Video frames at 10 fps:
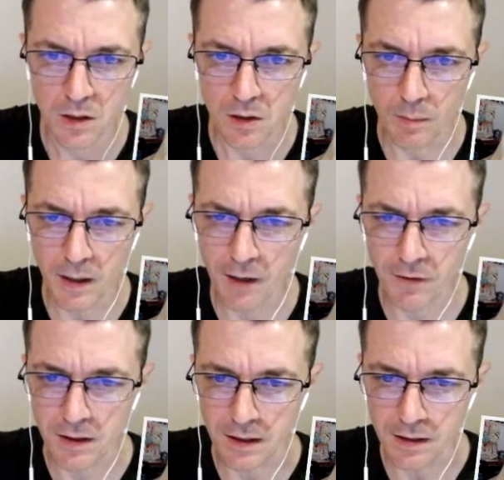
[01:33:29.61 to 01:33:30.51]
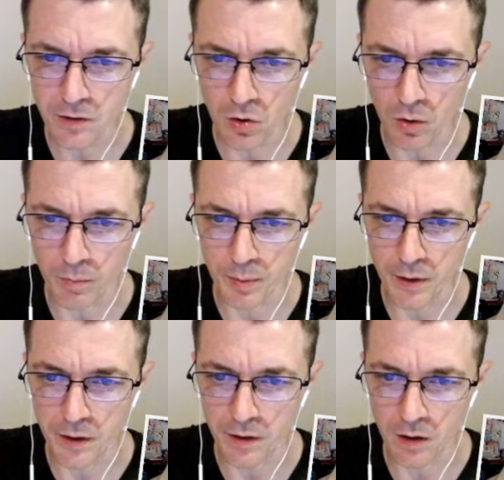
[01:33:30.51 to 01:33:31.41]
You might have a little
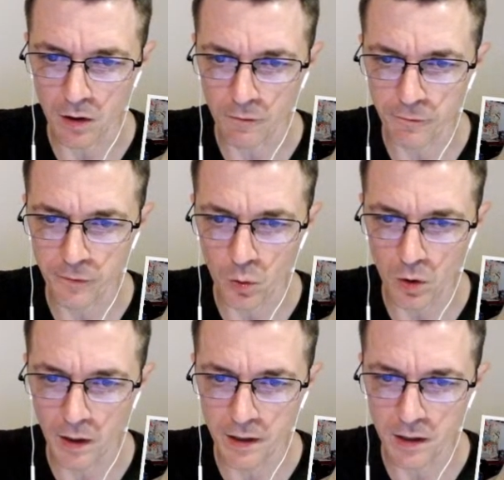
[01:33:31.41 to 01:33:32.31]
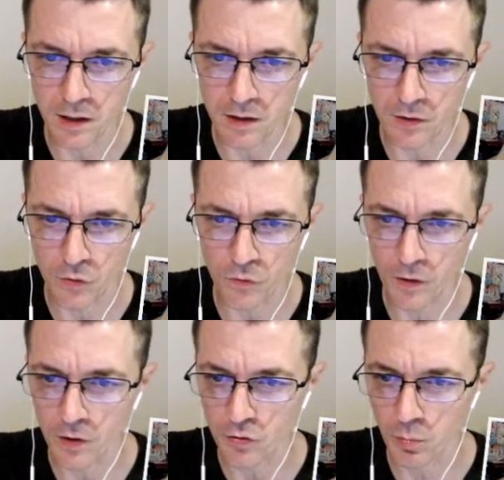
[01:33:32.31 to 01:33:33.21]
bit of fill light hitting his
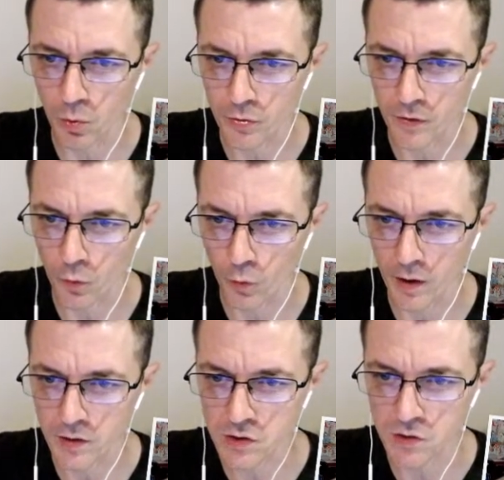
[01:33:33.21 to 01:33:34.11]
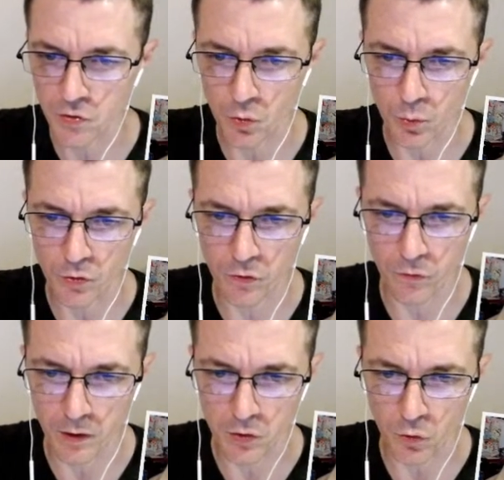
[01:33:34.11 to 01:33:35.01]
face more than the rest just so his
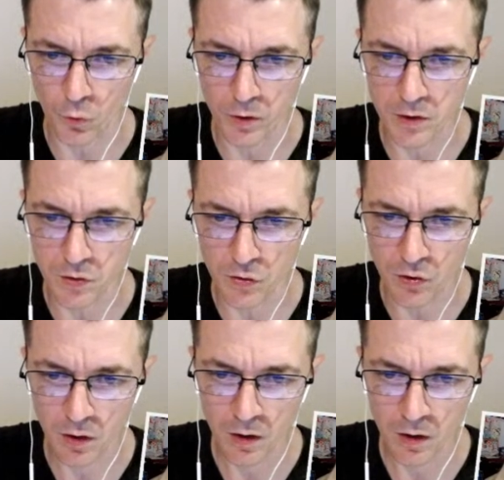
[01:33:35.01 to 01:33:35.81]
face reads.